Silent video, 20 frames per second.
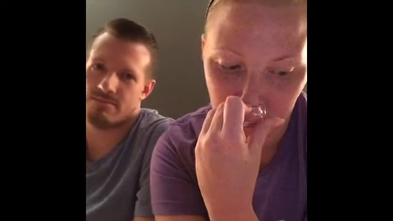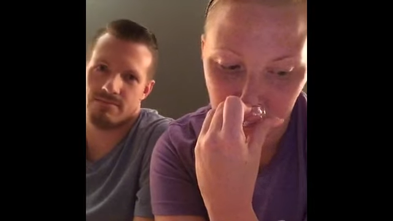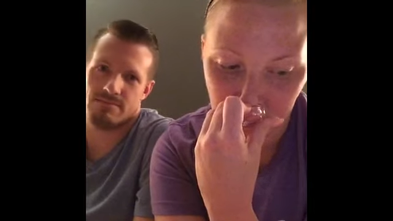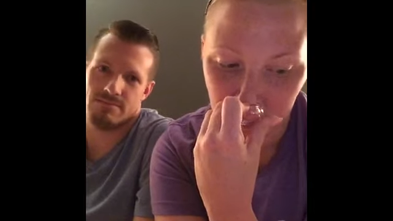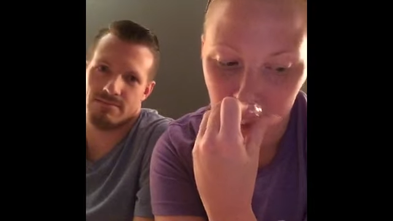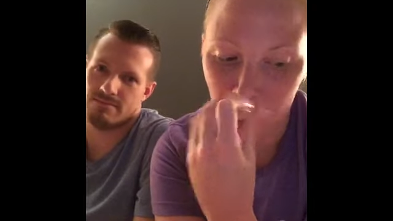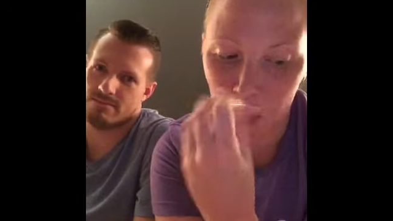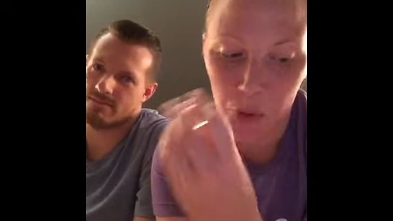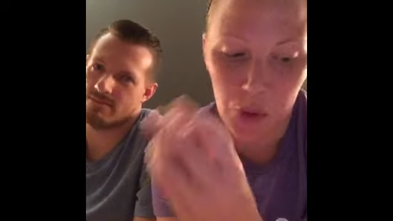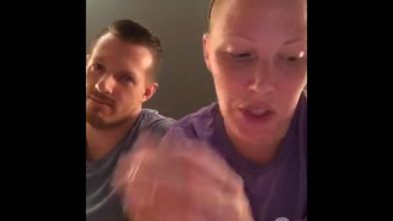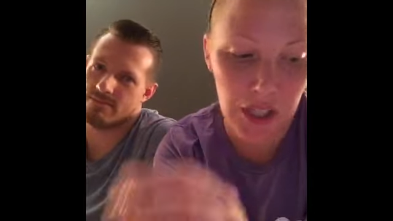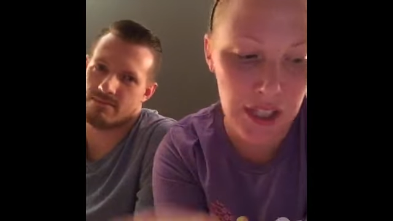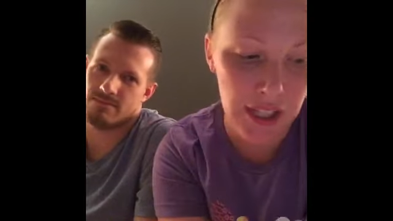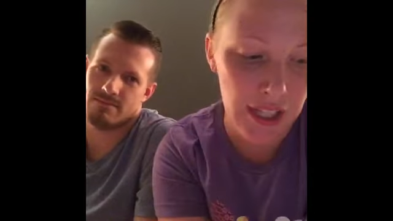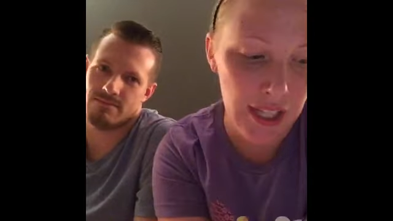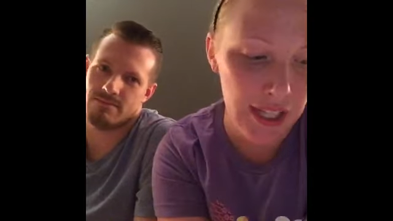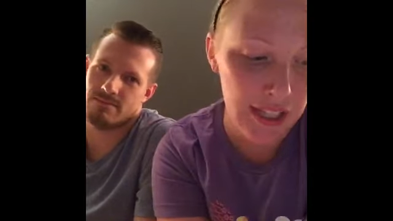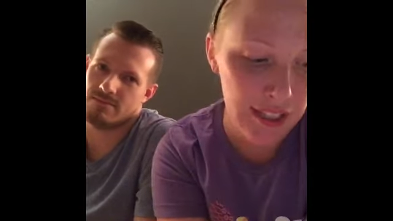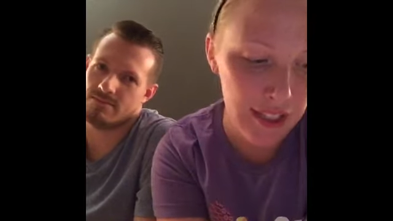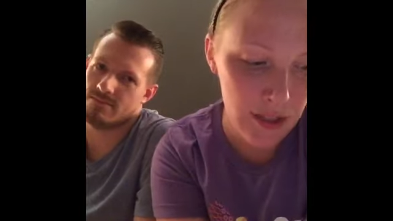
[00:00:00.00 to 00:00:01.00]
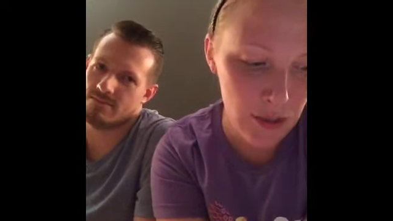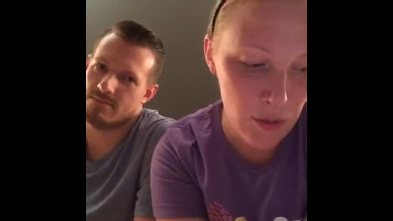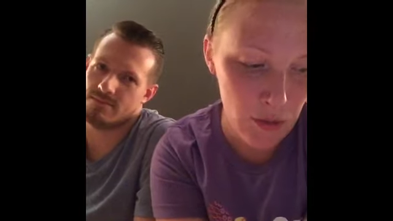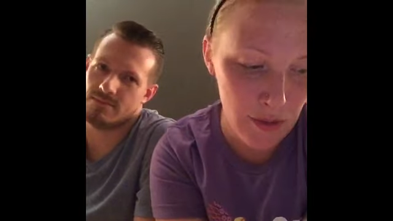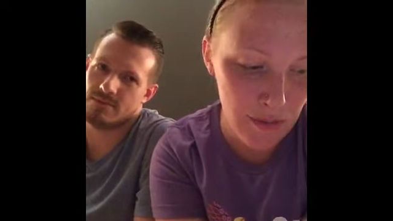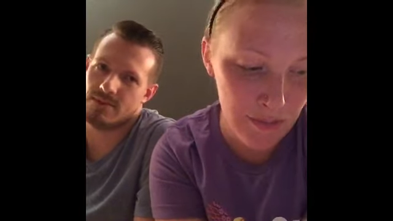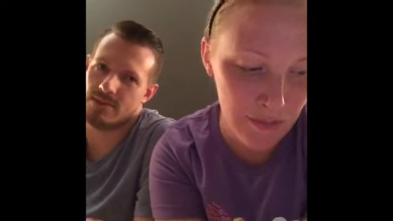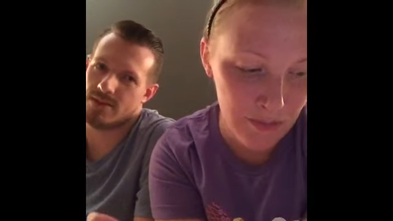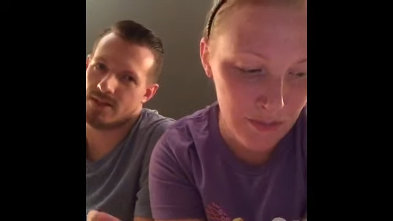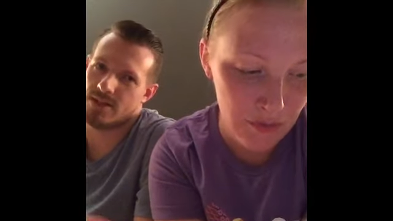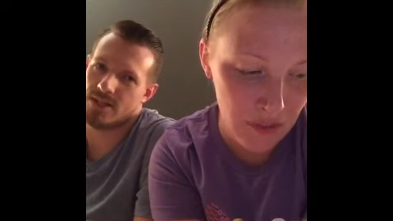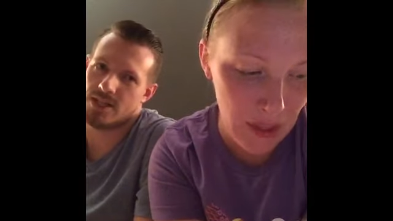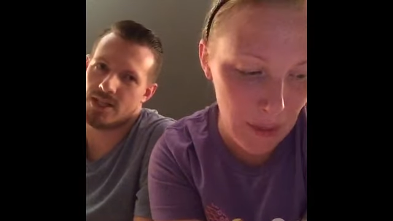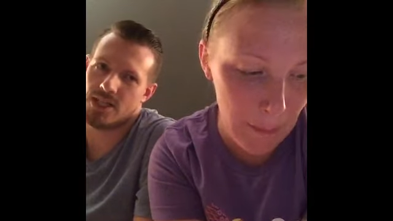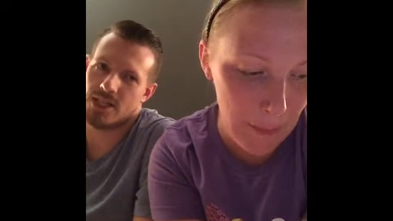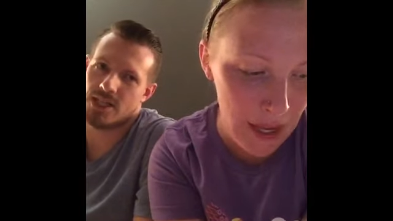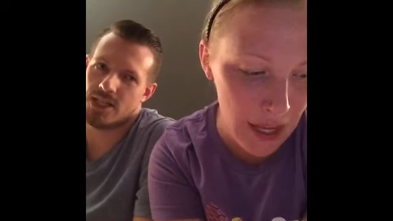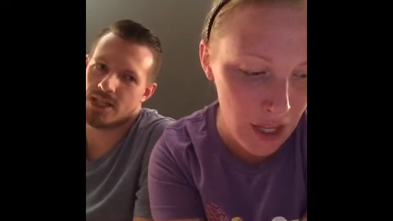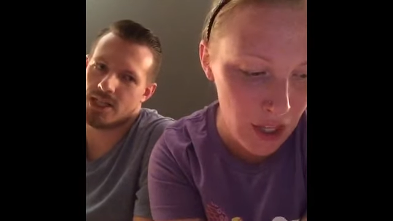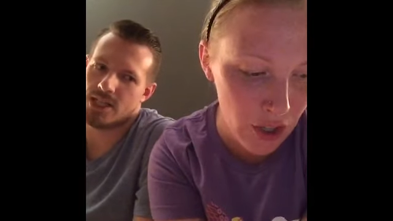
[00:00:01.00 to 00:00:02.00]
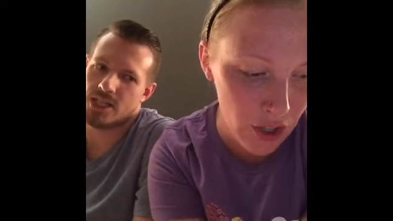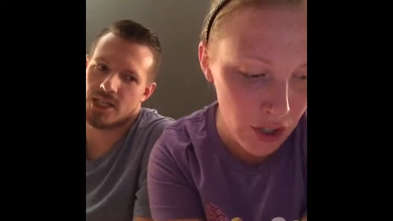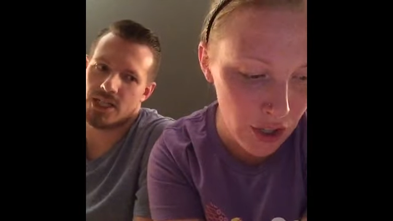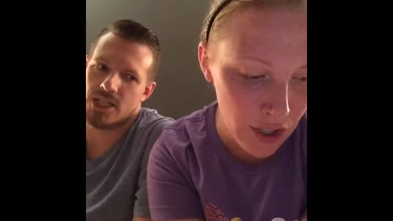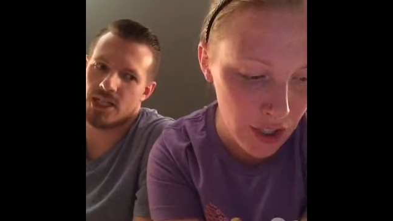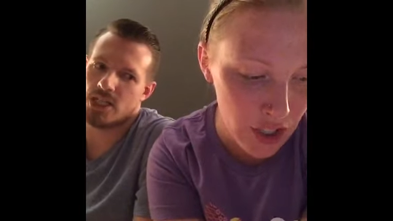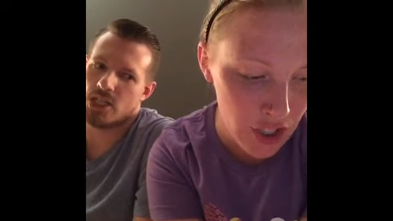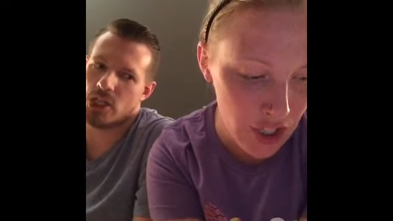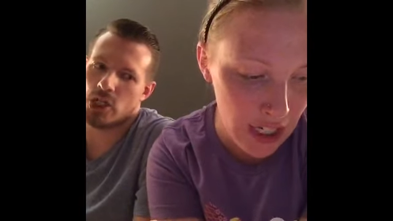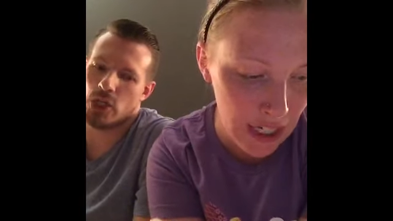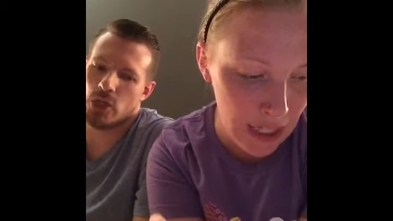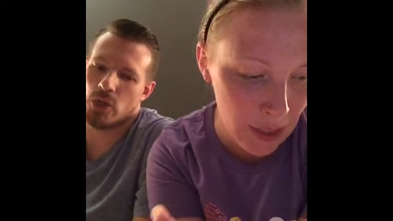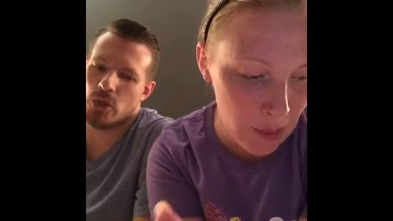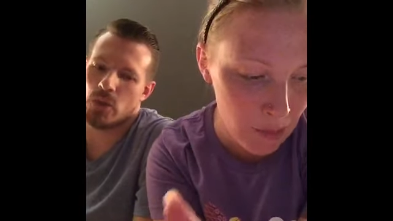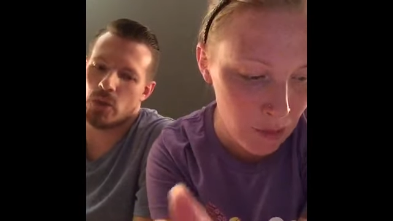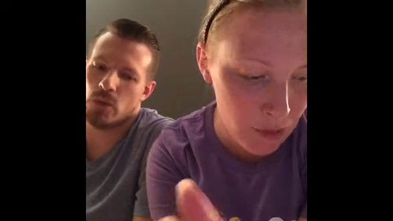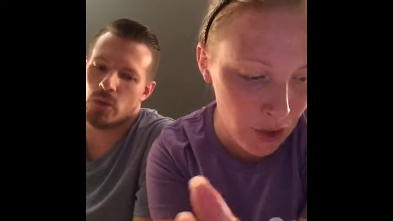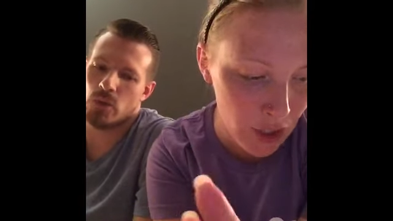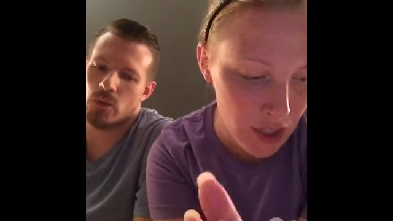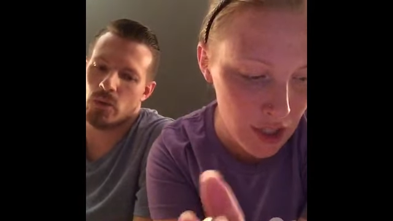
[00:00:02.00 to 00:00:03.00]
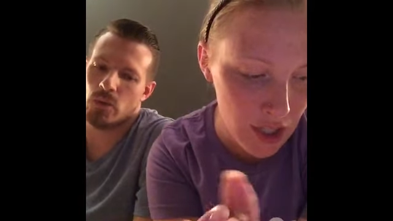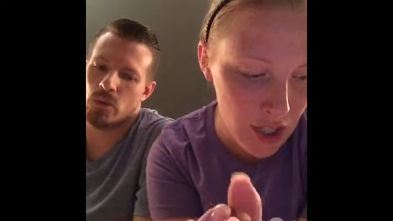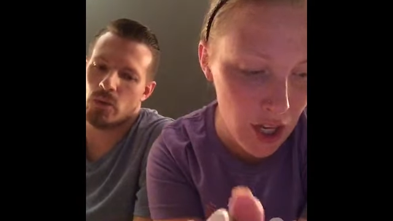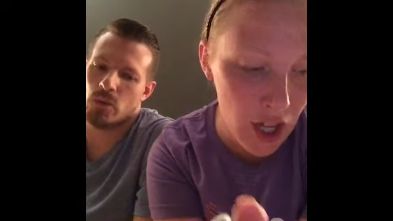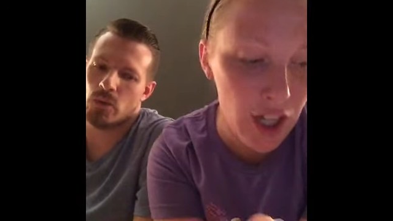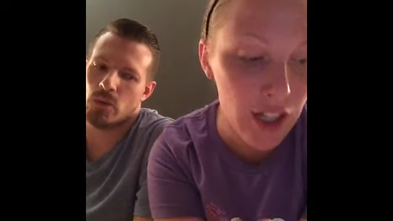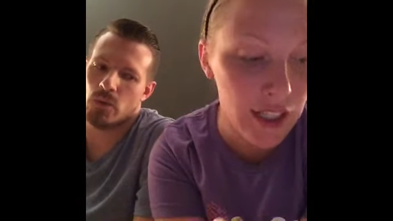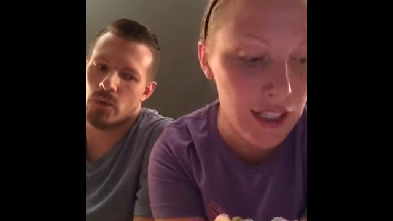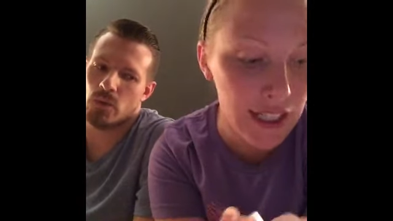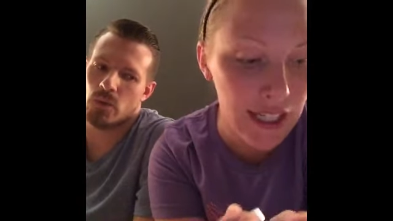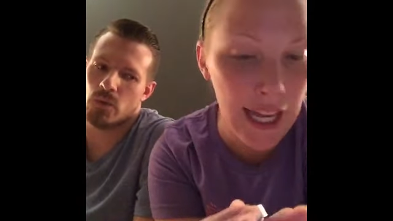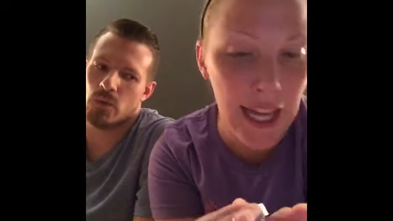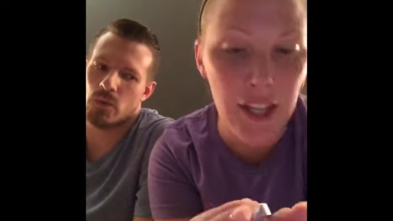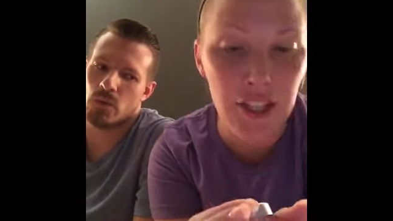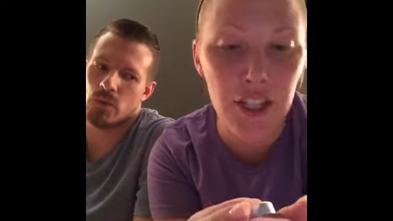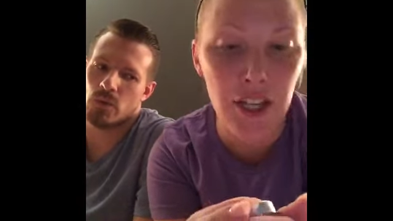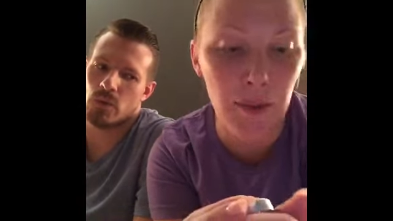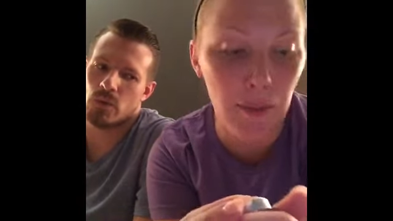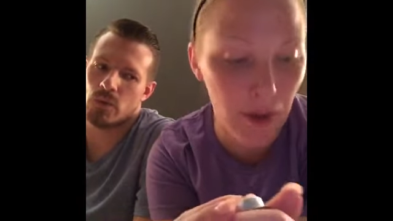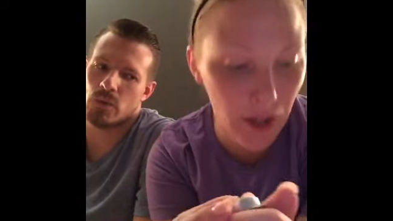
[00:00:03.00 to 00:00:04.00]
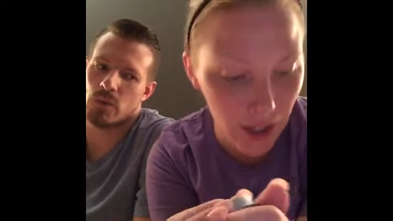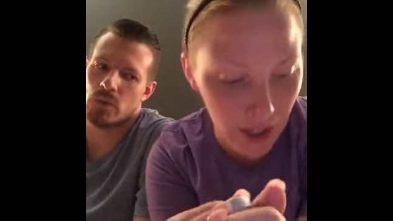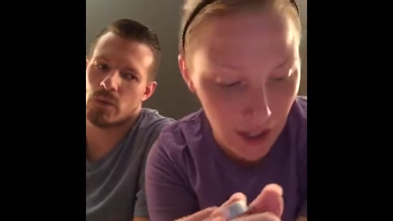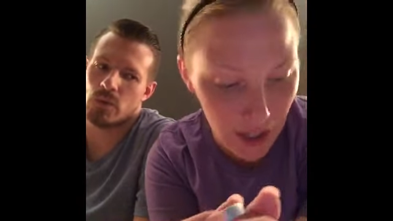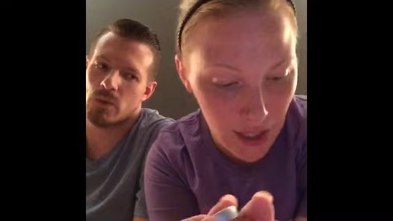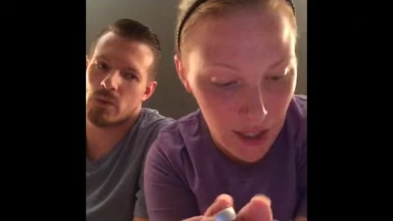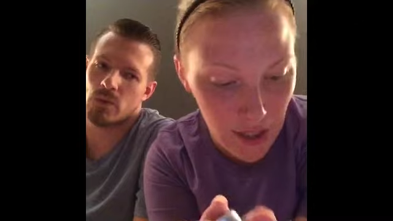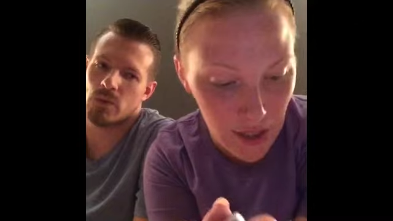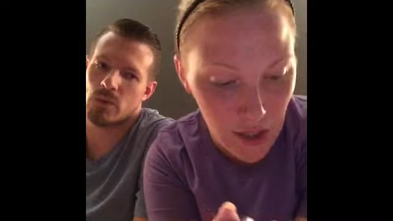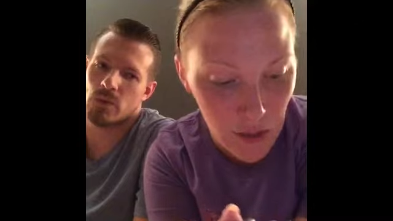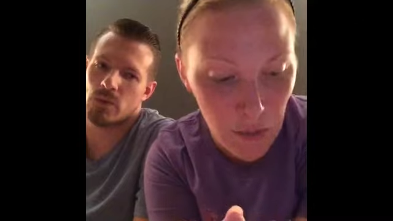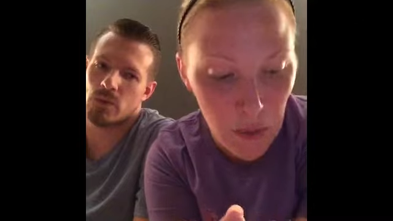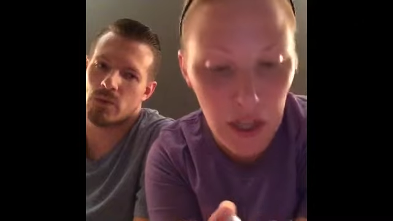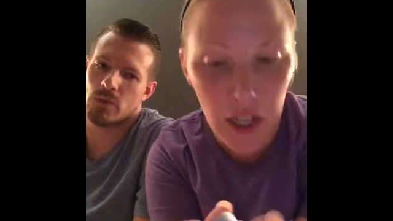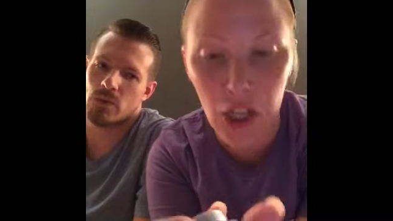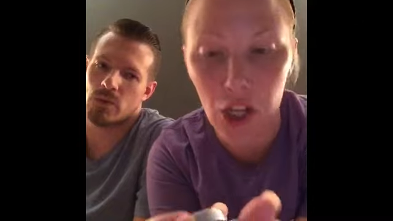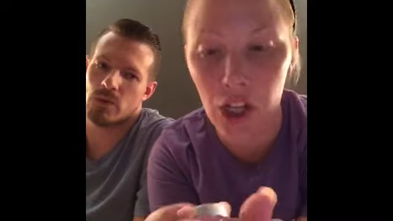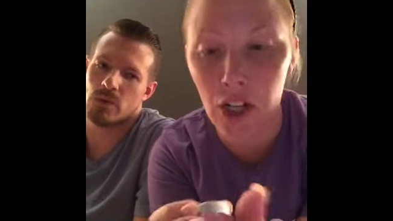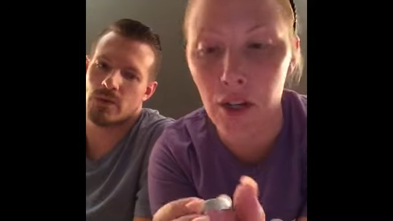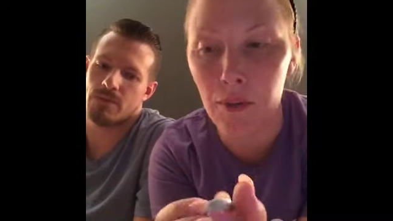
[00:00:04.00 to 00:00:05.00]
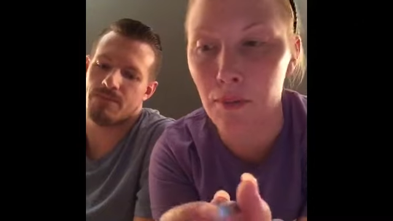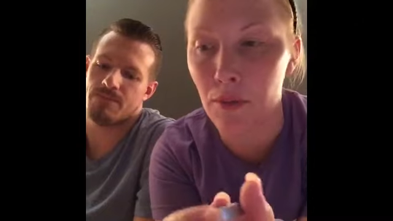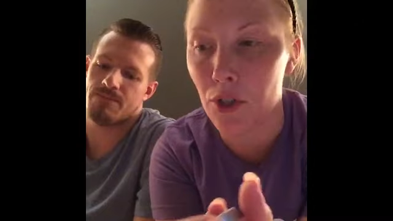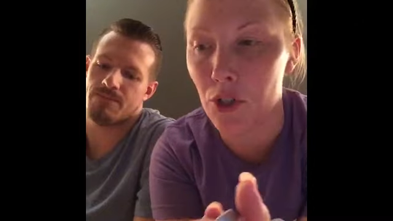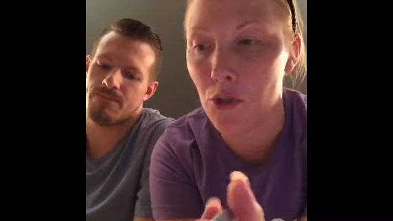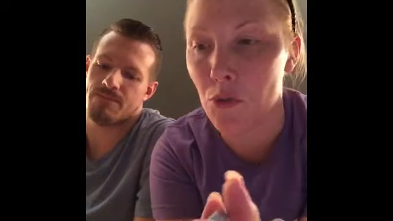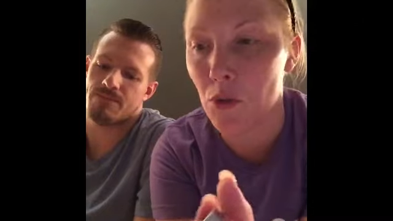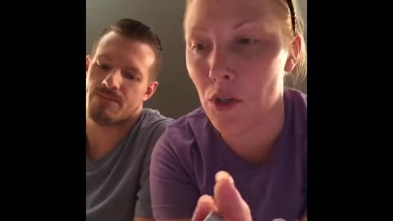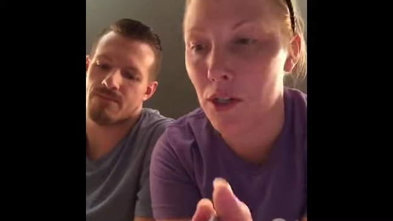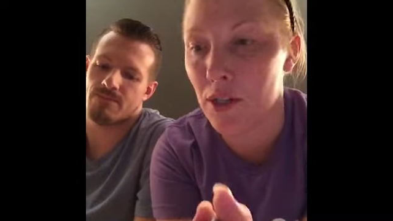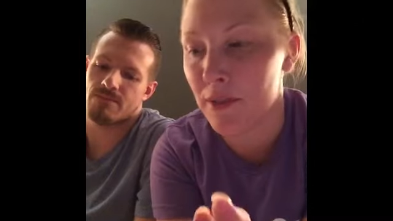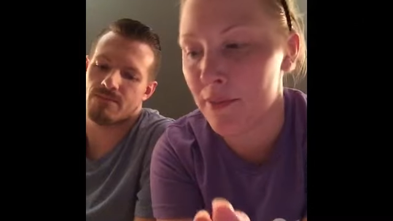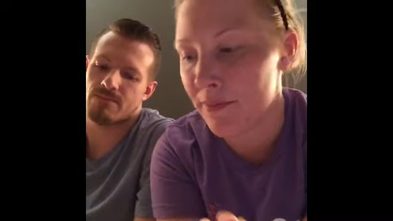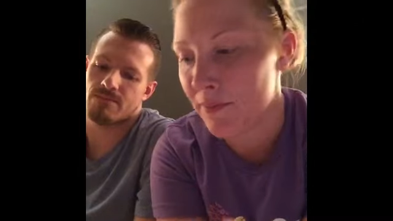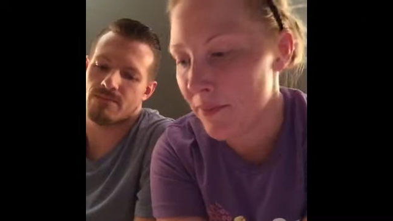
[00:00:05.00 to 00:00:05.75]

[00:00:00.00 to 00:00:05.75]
Speaker 1: I really like this one. Pink currant jam, frosted holly, and cassia bark is pink currant and birchwood.